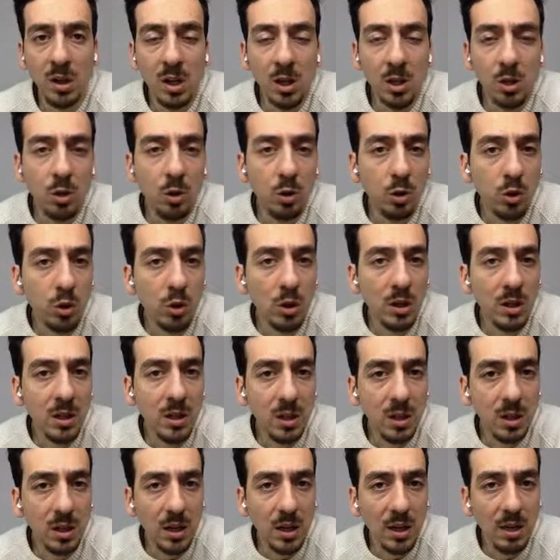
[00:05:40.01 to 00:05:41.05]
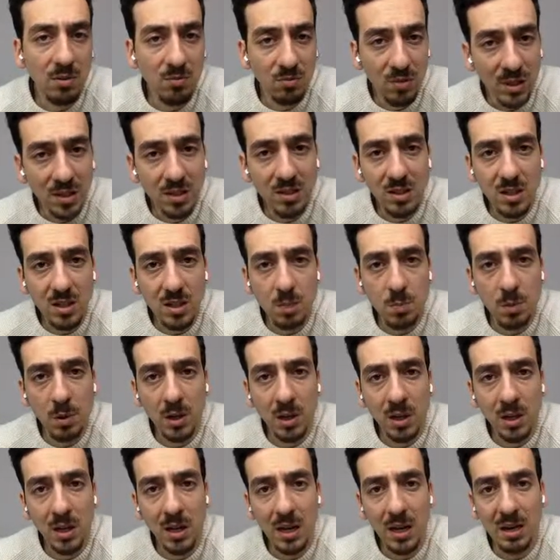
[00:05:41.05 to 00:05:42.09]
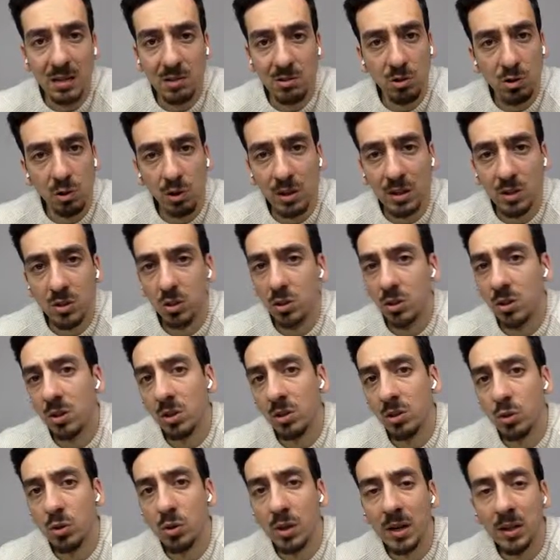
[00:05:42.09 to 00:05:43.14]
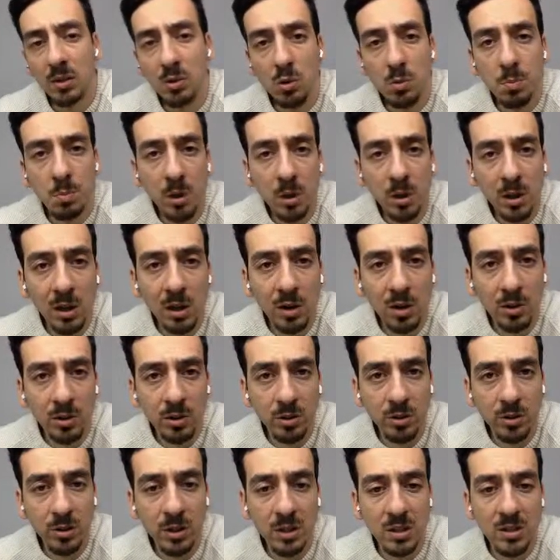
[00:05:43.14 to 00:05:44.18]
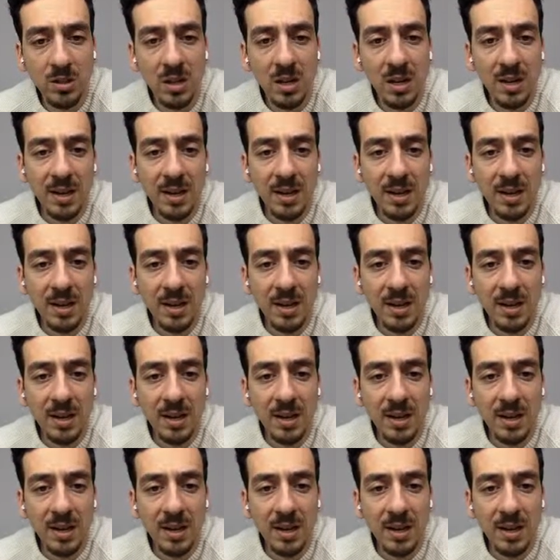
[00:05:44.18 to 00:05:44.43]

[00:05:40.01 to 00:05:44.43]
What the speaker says: look, you can invest this money as long as you're not trying to money launder this,